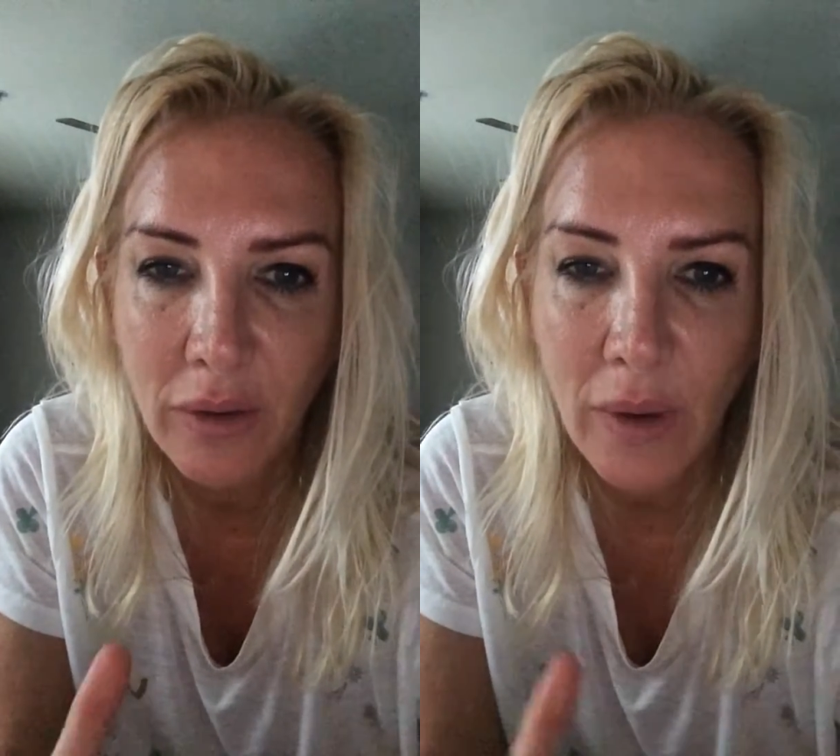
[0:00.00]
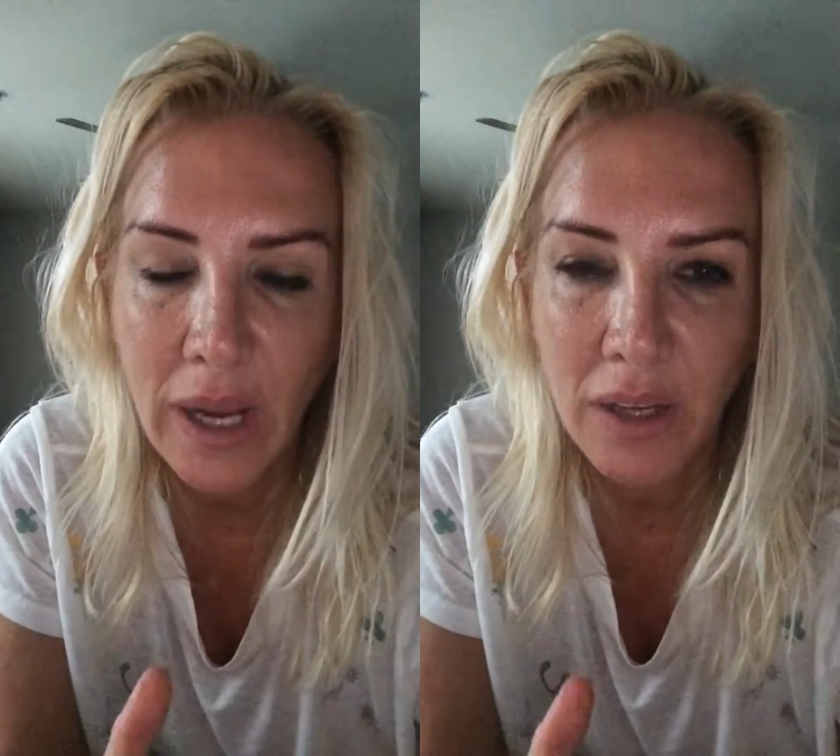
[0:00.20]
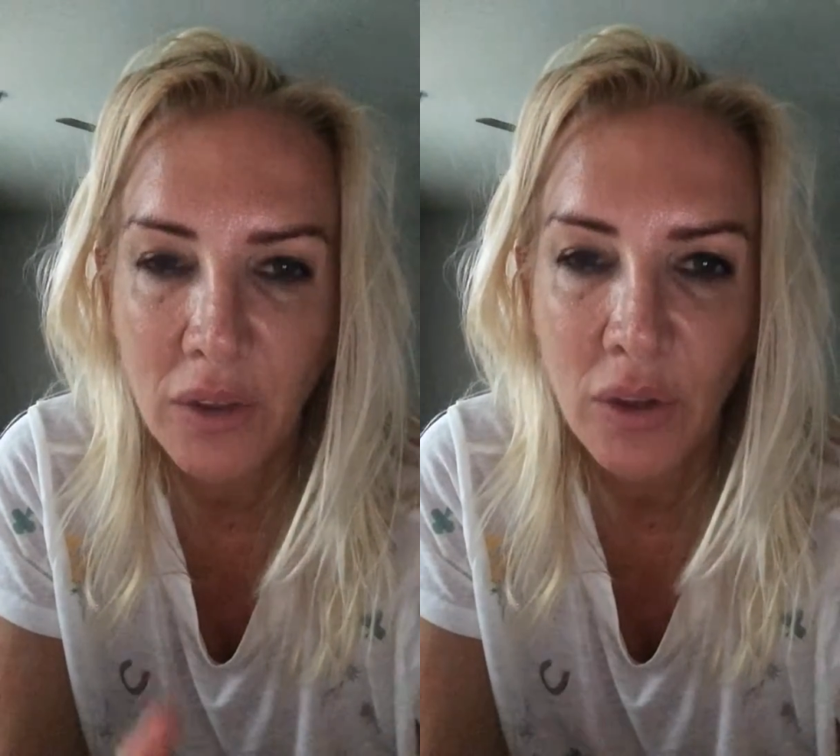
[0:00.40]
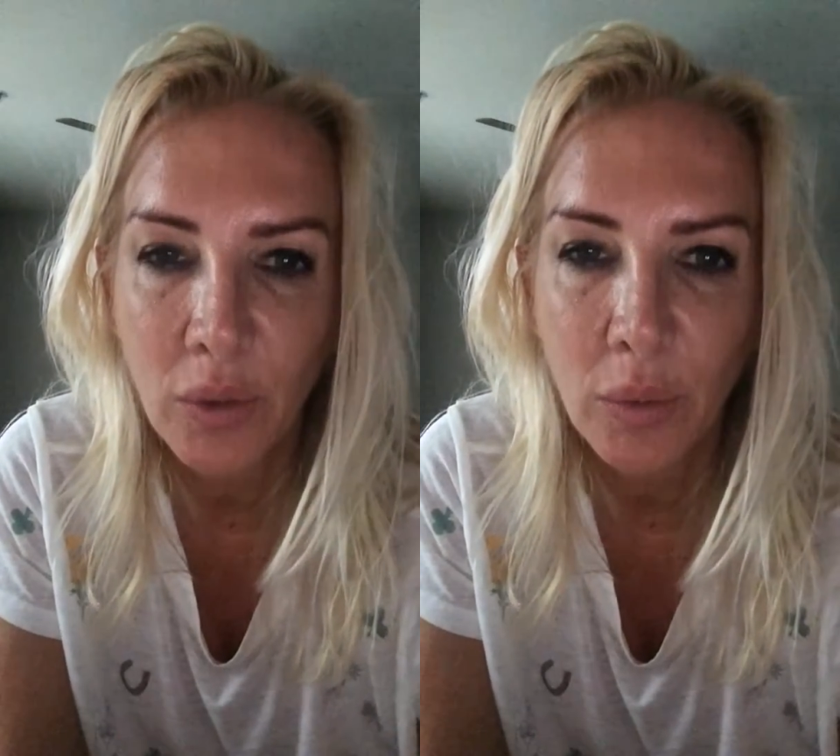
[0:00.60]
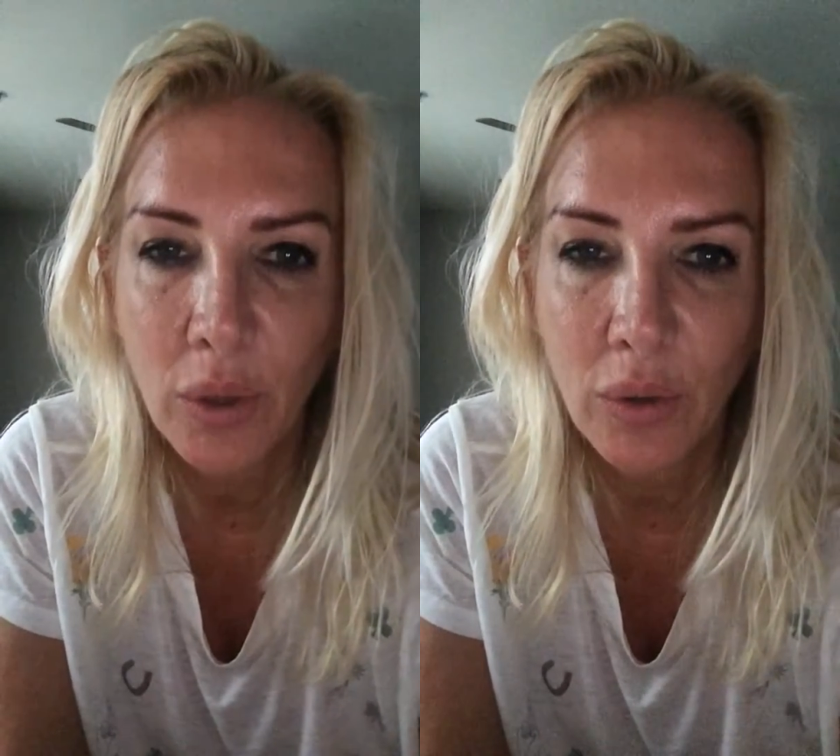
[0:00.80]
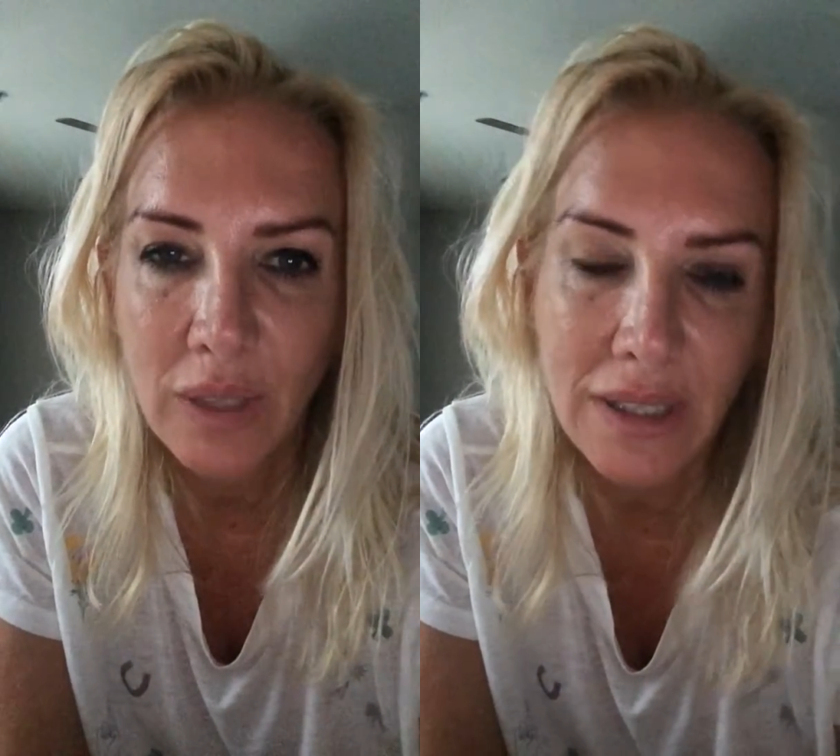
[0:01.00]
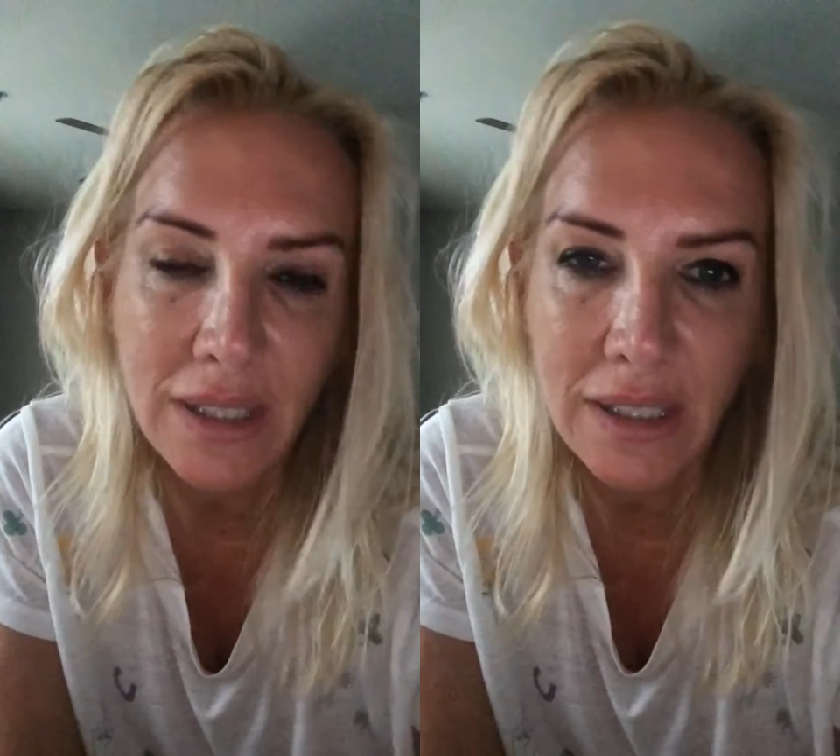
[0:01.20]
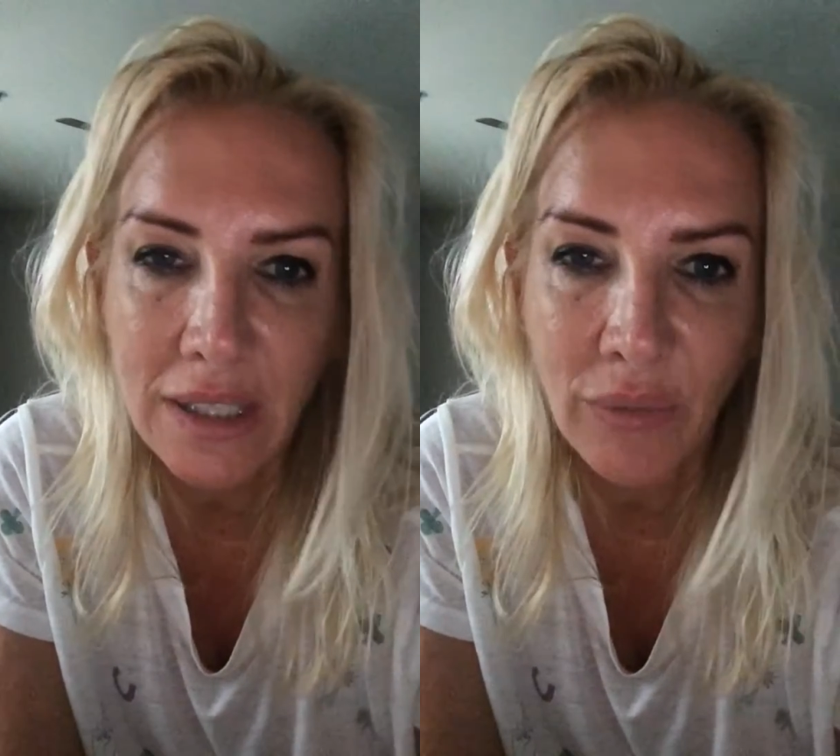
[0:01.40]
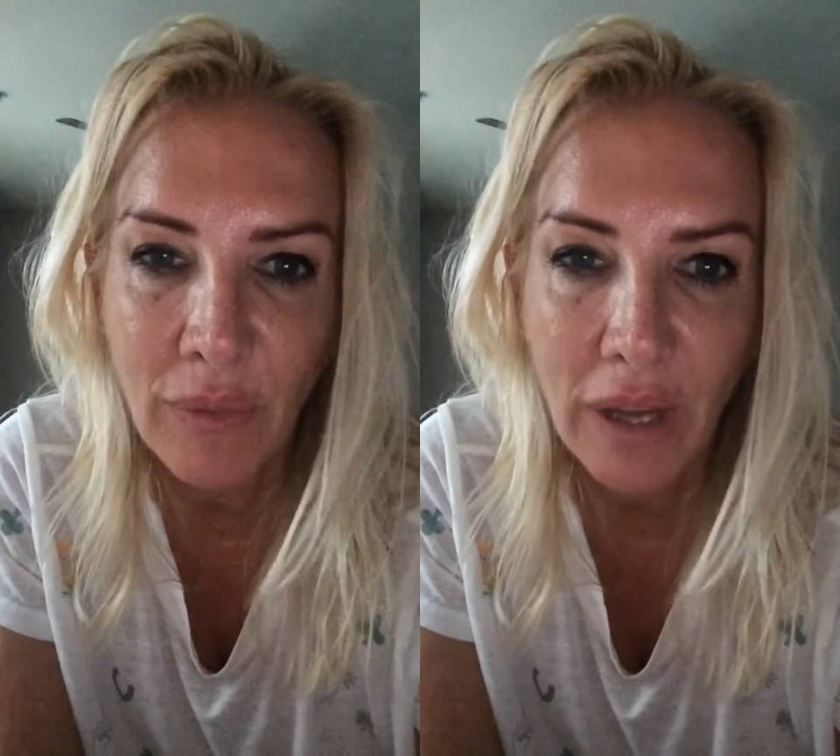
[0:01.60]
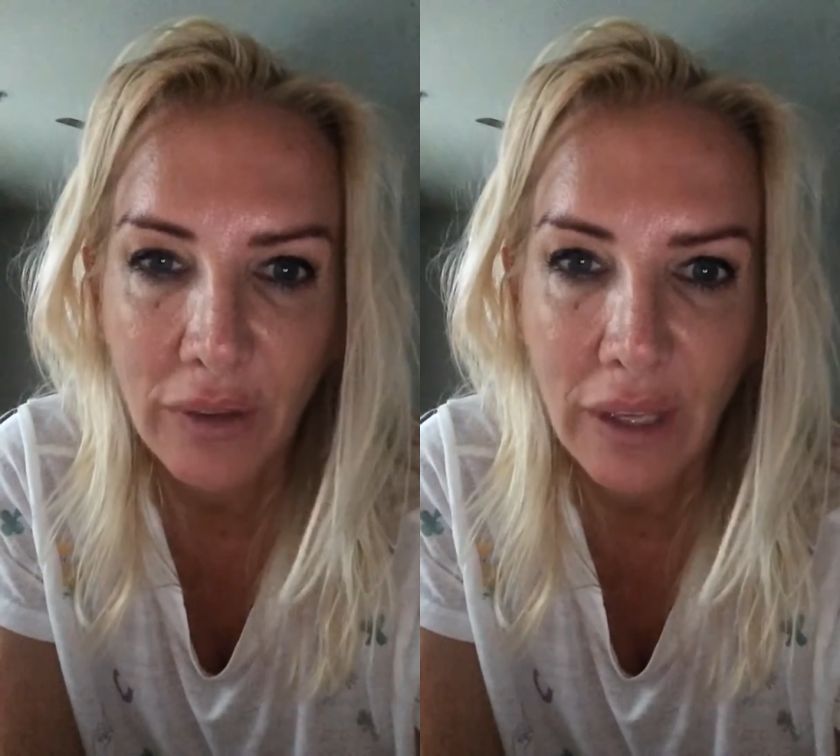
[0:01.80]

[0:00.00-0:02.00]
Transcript: they're at on their road, because it doesn't even matter.